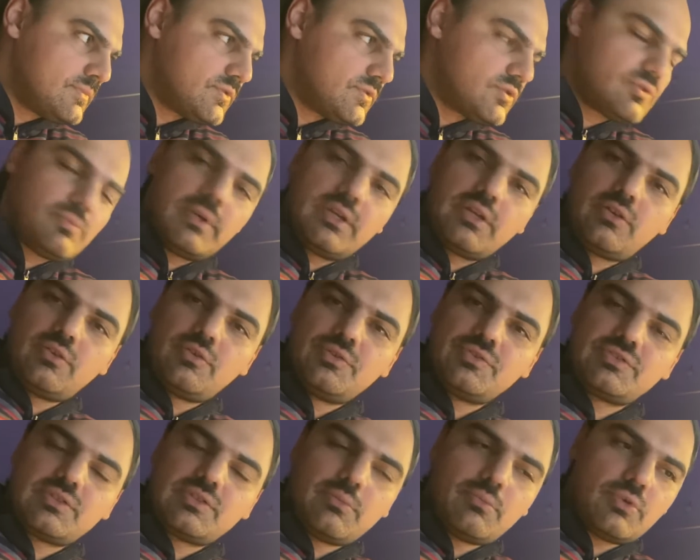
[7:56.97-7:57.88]
make you
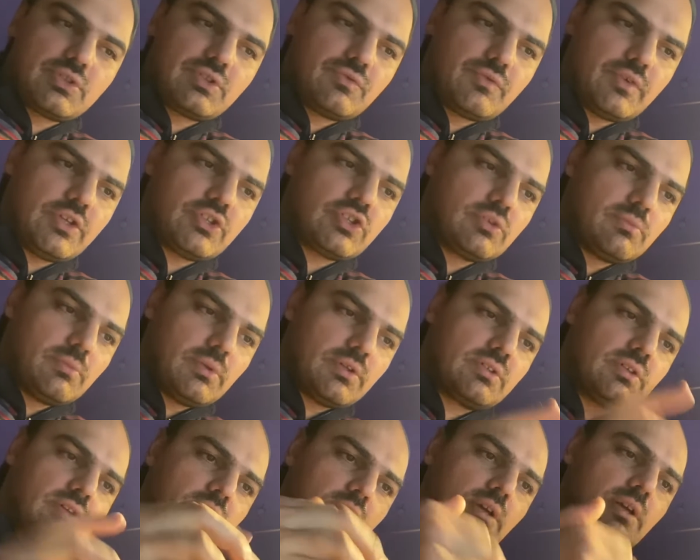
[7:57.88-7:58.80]
lose the motivation,
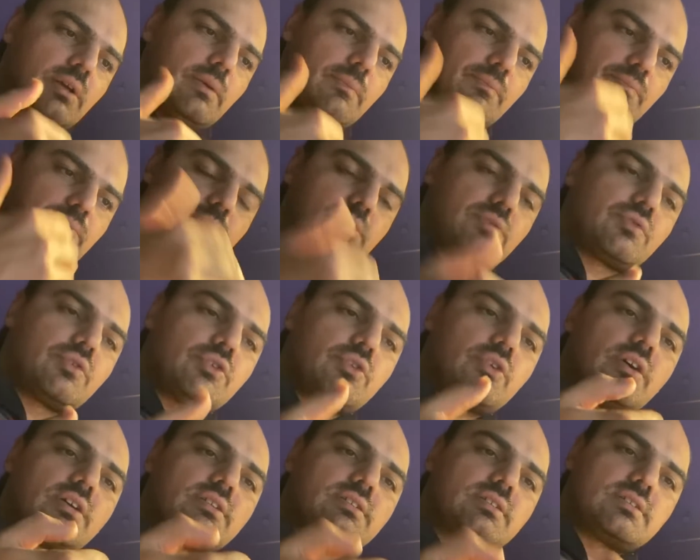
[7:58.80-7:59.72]
but for
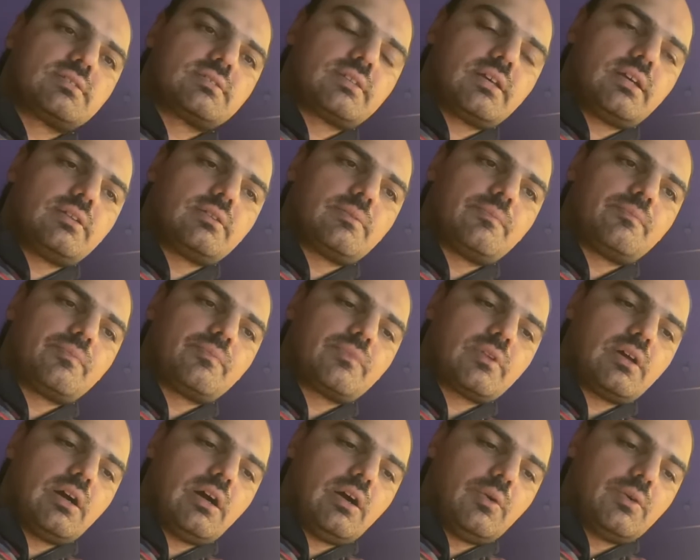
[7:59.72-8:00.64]
you understand
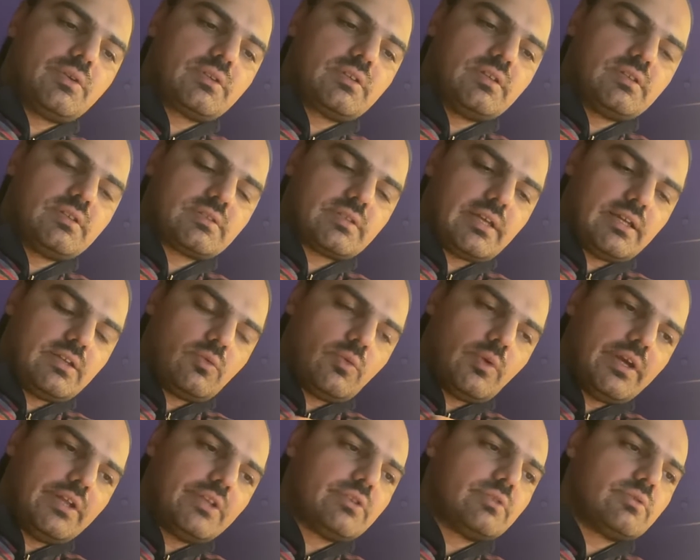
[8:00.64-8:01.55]
how it is. And
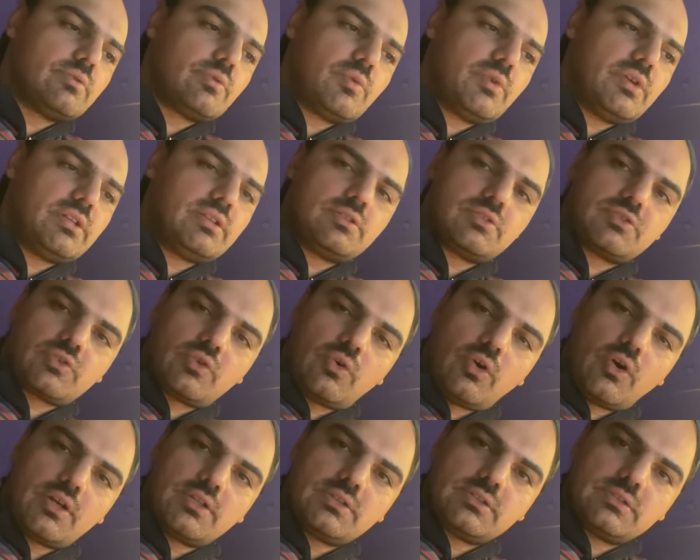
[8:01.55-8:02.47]
when you read the
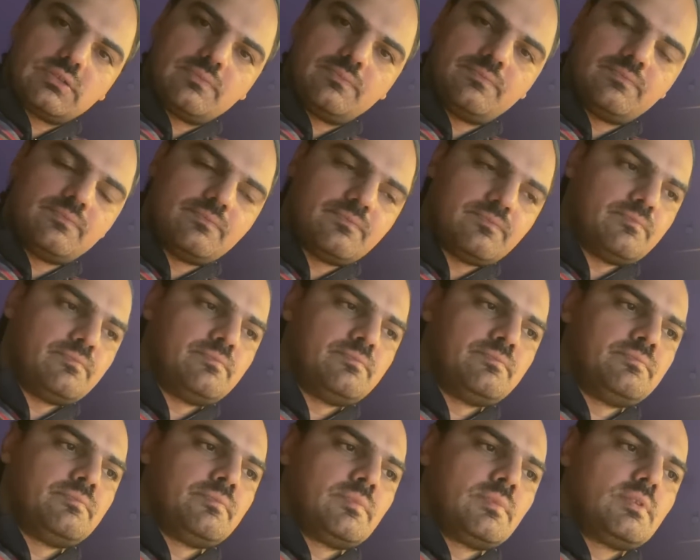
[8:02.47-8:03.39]
scores,
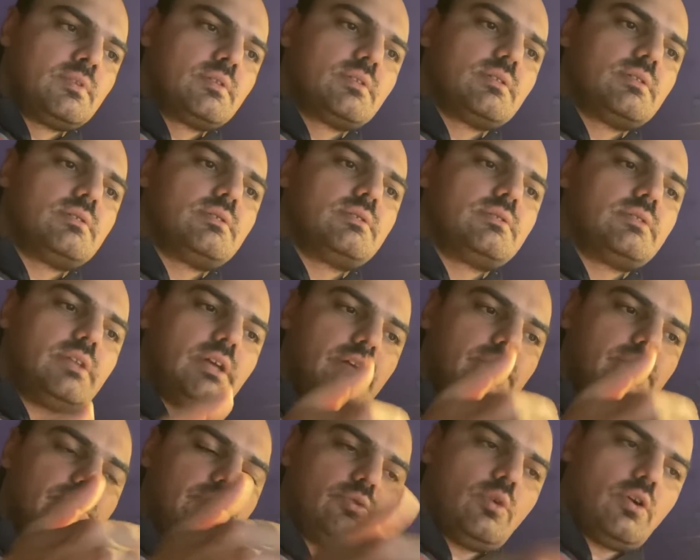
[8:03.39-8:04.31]

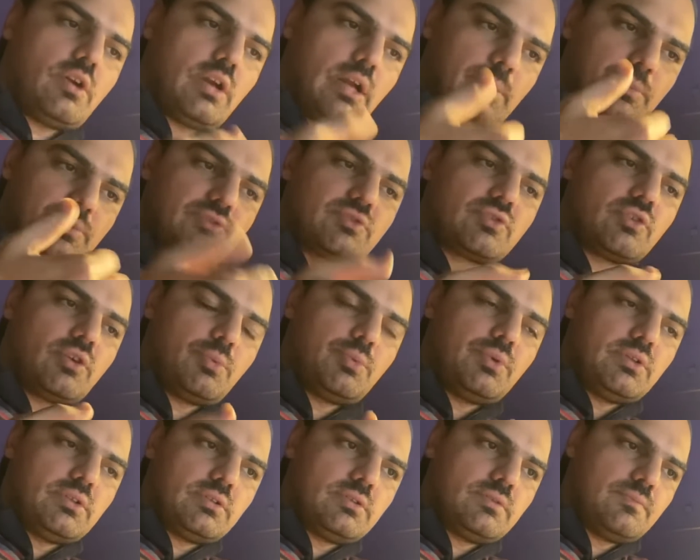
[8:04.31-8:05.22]
then you are
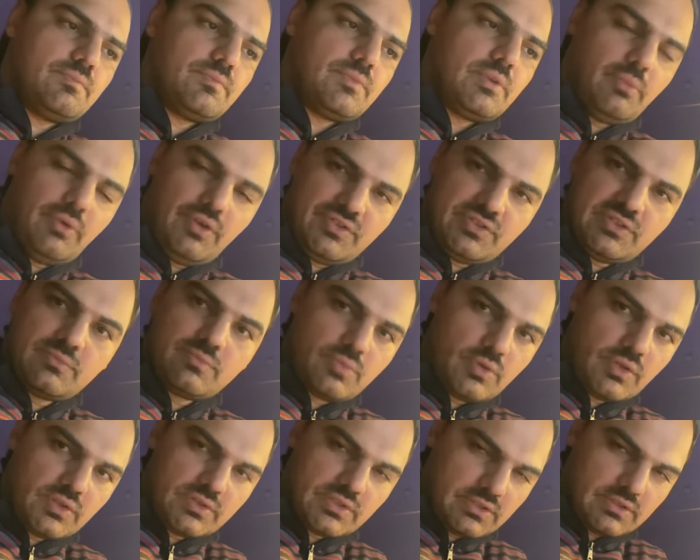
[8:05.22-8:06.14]
absorbing the most
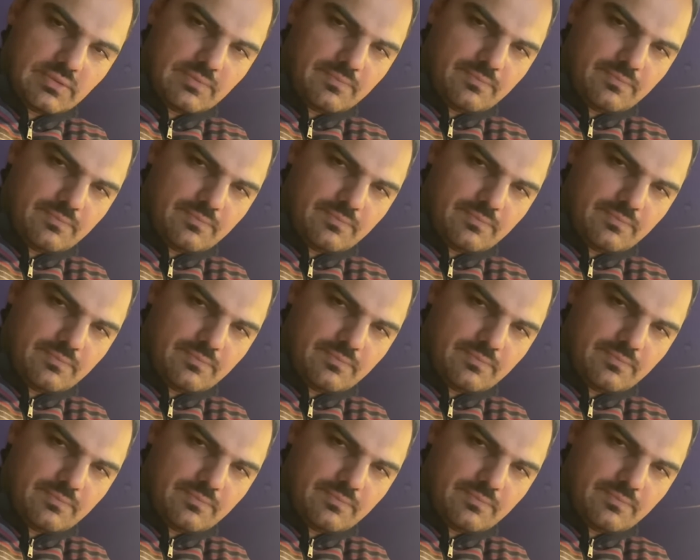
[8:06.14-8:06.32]
important